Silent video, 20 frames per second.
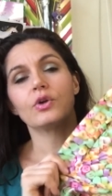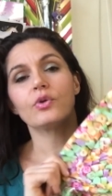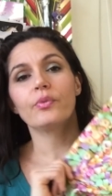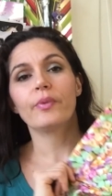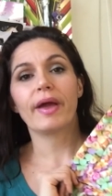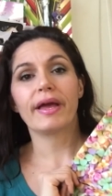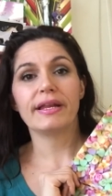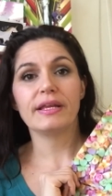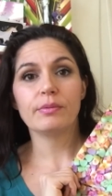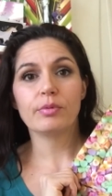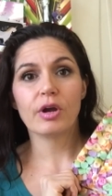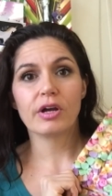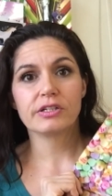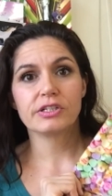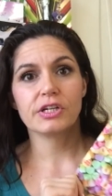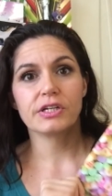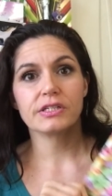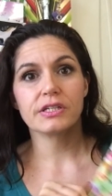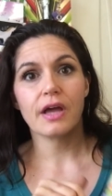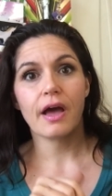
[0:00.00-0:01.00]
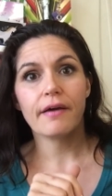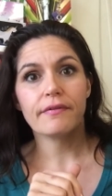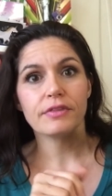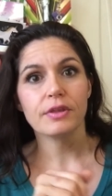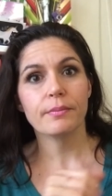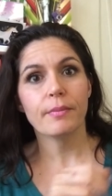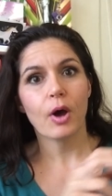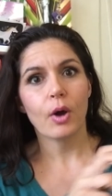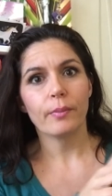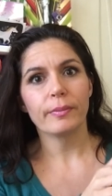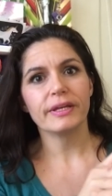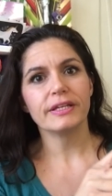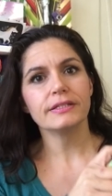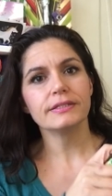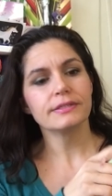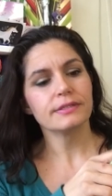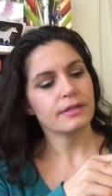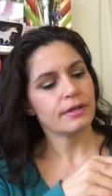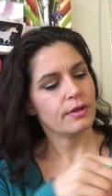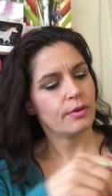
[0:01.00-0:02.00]
granny project of the
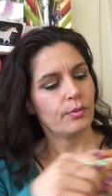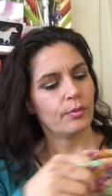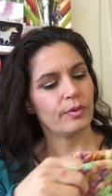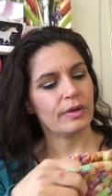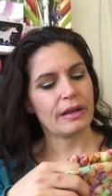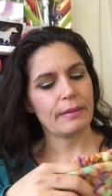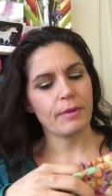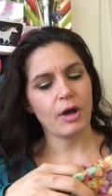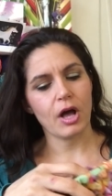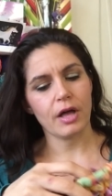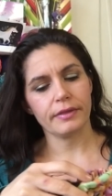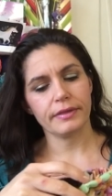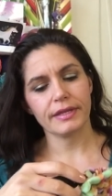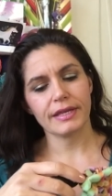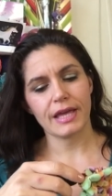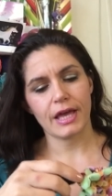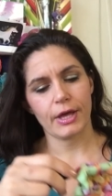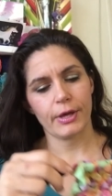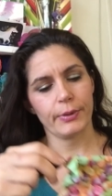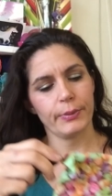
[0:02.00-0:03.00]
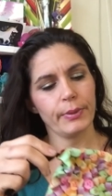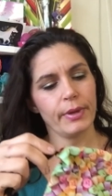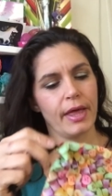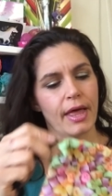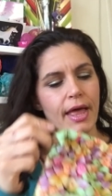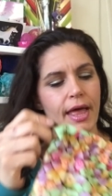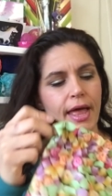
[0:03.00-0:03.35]
moment when I'm on the go,